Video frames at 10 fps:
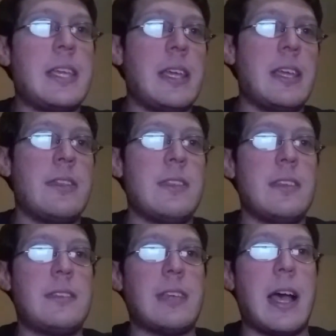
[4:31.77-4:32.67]
in
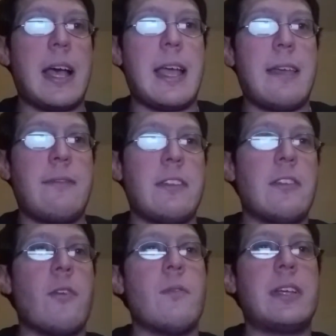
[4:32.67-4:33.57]
this hive and
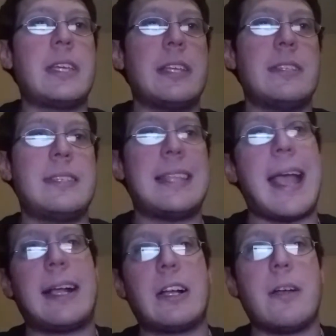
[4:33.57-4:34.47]
no one can
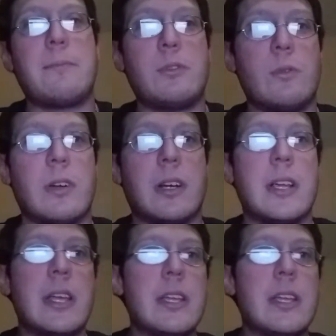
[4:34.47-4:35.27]
stack up to her.